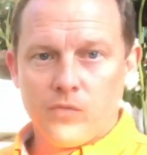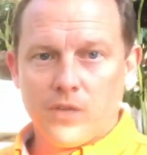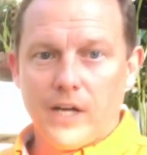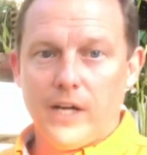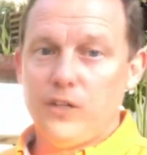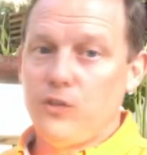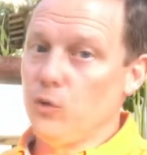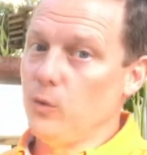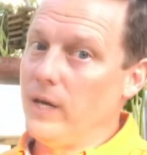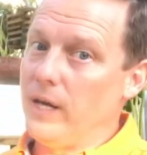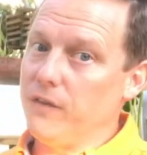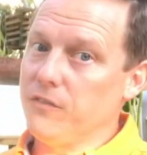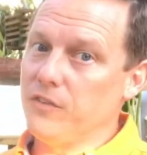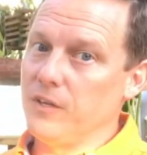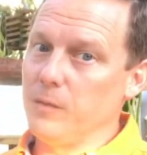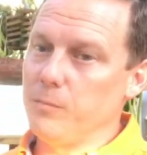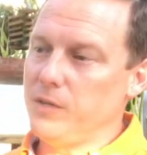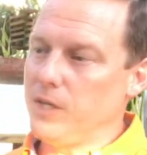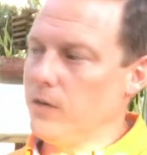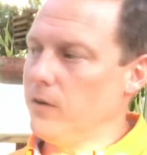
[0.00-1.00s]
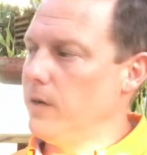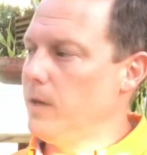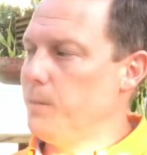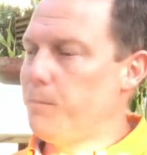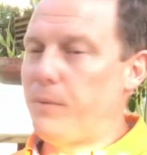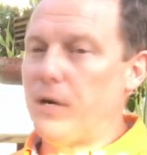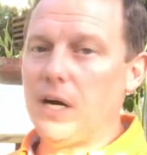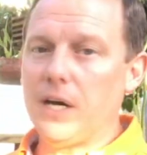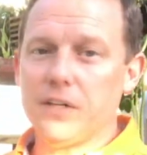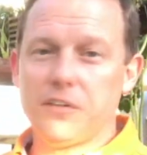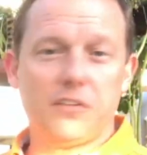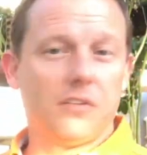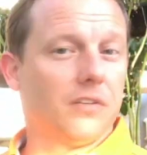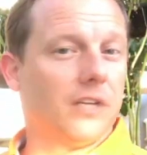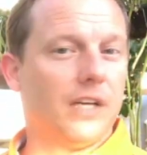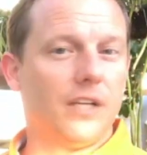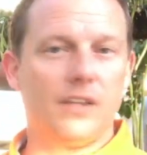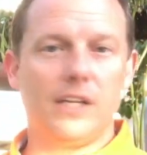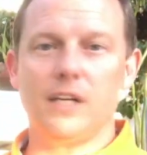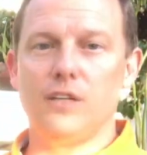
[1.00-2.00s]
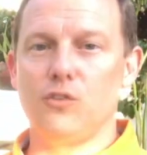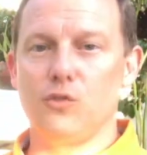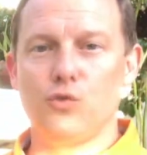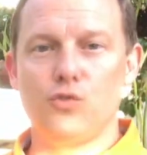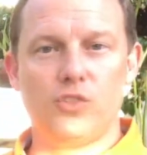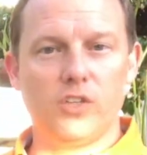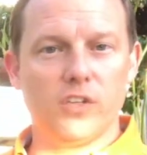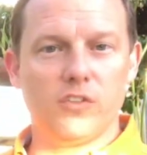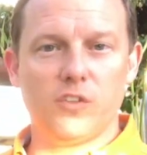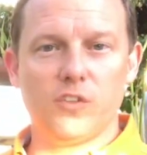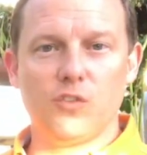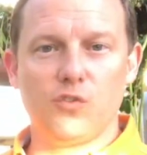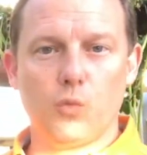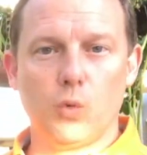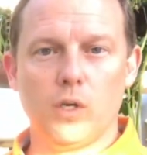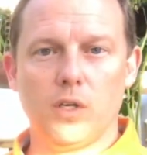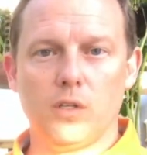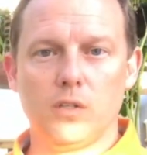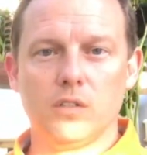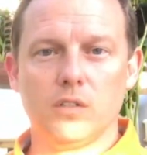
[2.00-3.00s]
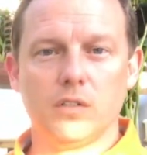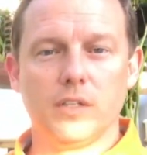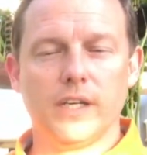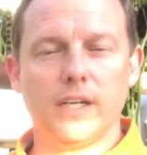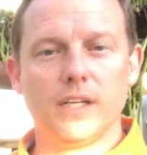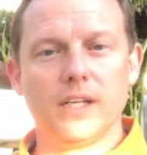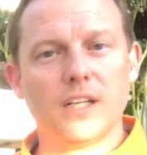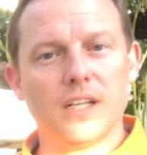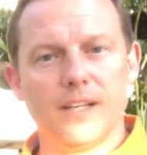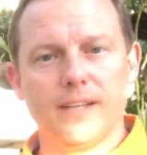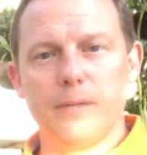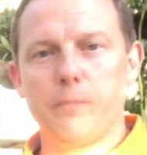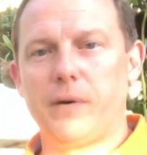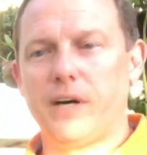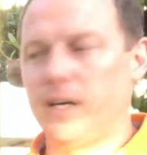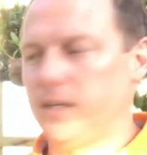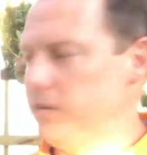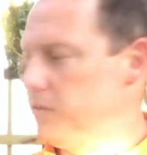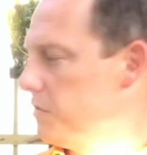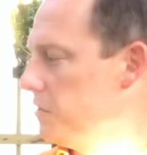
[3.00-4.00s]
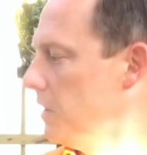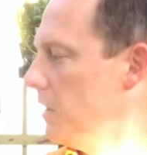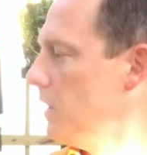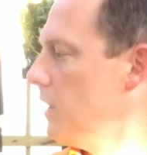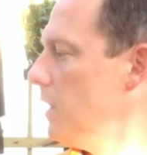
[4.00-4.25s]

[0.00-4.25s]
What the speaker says: I do have some that are in pots, and they do just as well in clay pots.